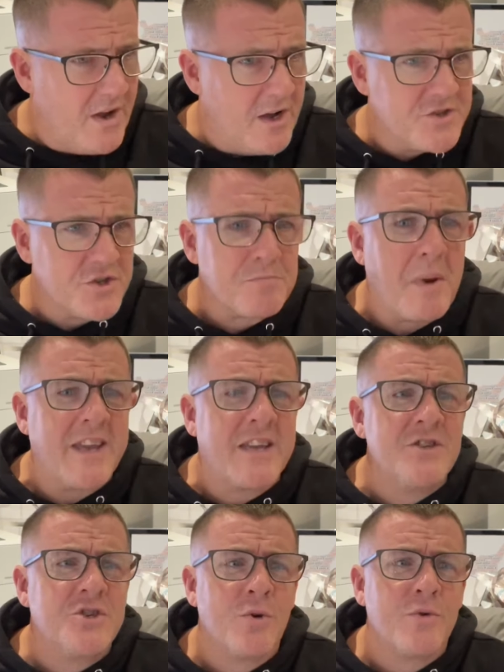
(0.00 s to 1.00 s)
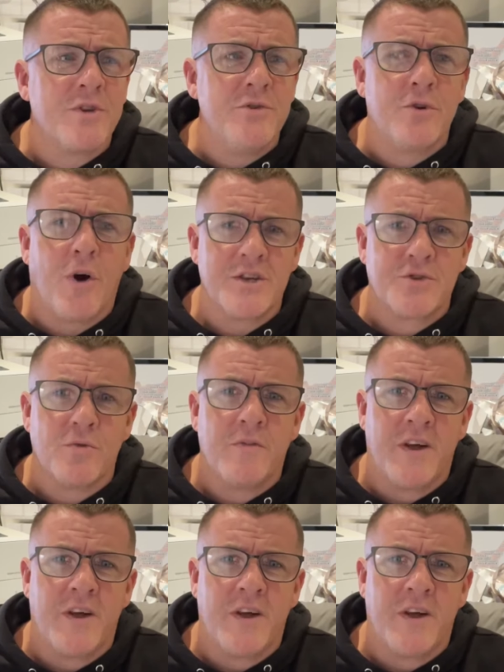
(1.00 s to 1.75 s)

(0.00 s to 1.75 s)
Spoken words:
just making sure that you guys sort of